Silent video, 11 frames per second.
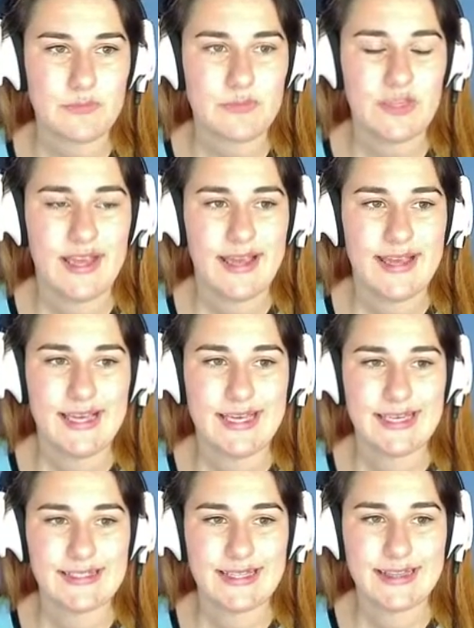Because I think
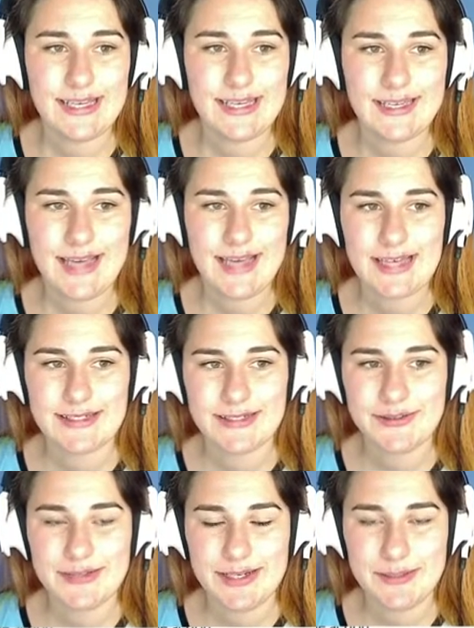I screwed up,
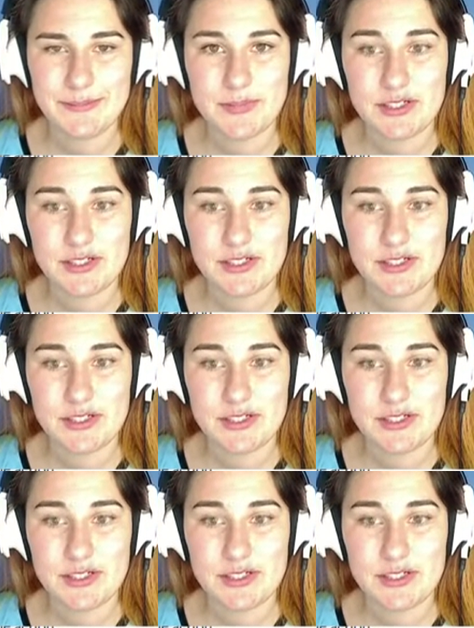which is what I